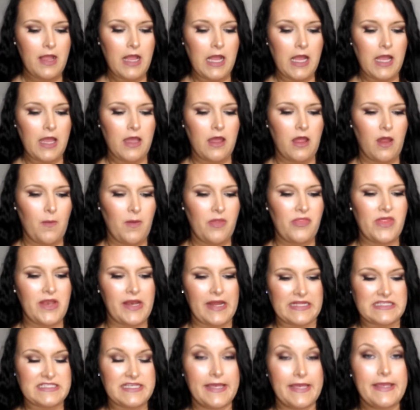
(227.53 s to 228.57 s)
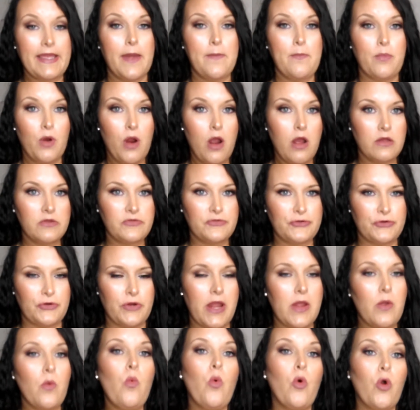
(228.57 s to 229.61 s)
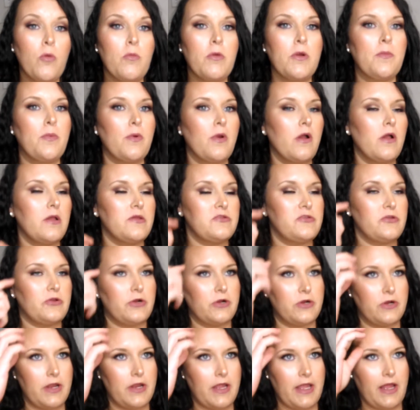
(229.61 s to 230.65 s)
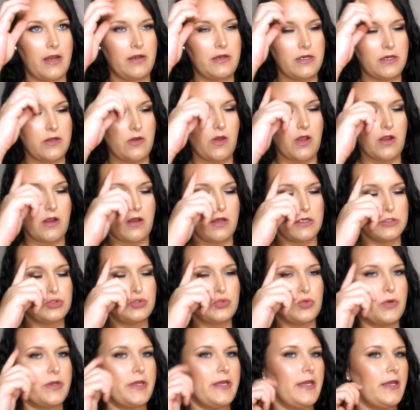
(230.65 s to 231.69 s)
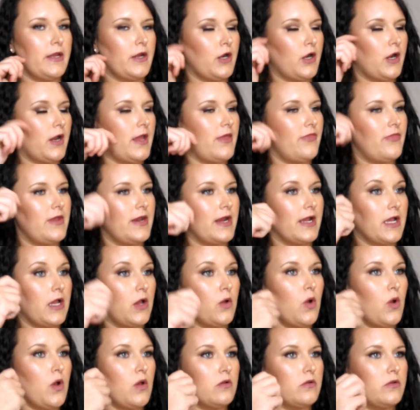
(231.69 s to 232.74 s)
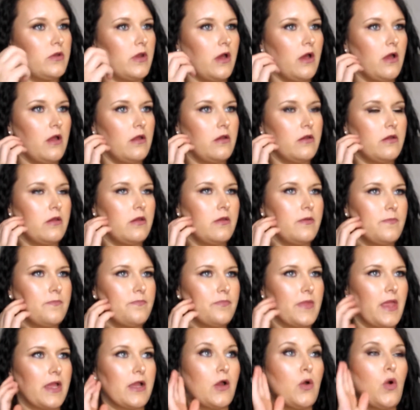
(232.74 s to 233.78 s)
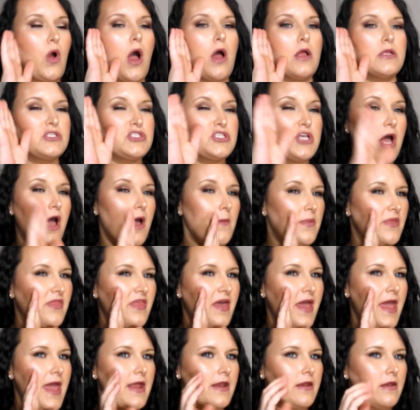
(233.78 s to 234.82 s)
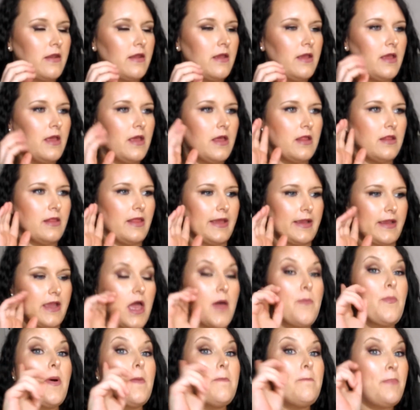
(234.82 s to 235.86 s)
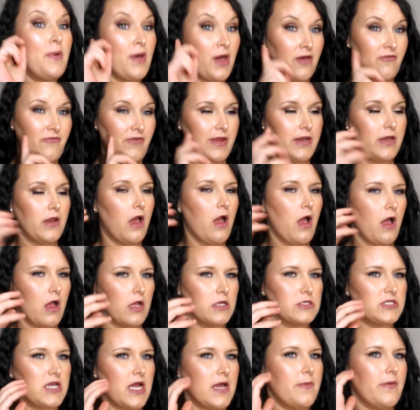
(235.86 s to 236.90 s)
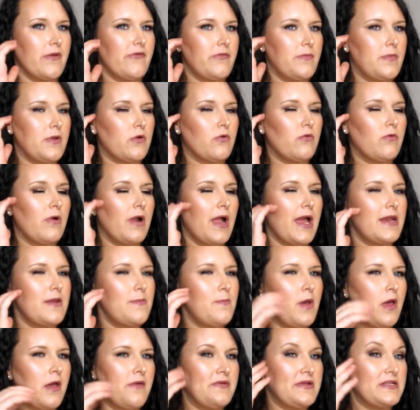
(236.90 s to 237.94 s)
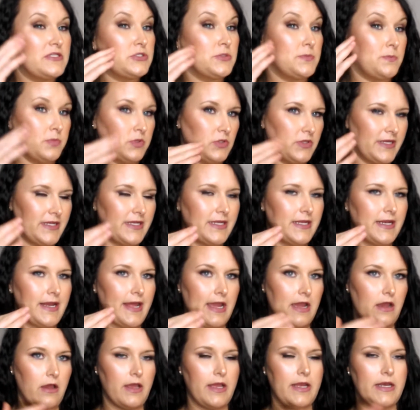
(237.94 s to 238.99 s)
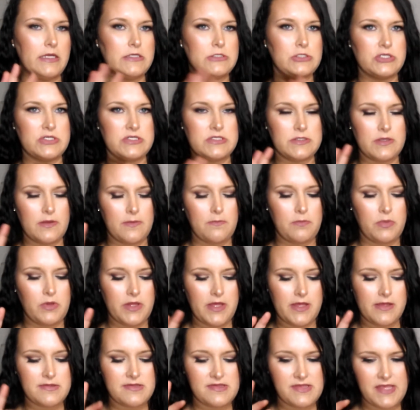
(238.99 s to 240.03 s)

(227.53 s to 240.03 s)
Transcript: And then I take a bronzer, a warmer bronzer, and, you know, I contour here, and then I go on top of that, like up above it, not on top of it, but right above it to blend it out, and it just blends